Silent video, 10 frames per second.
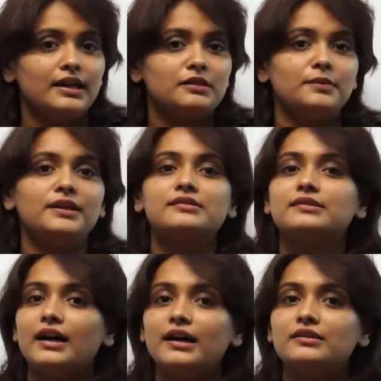it means
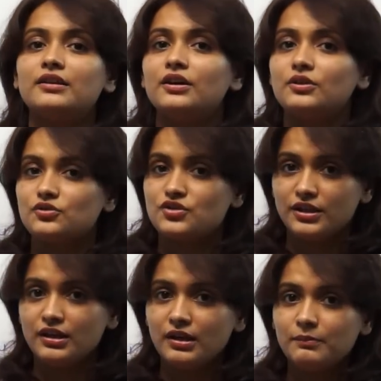that your
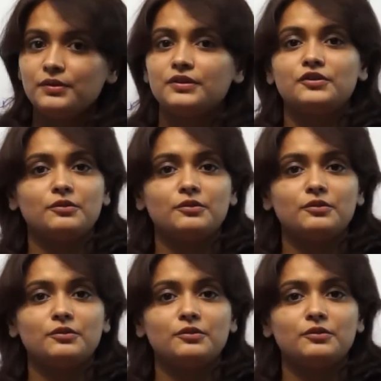chin up,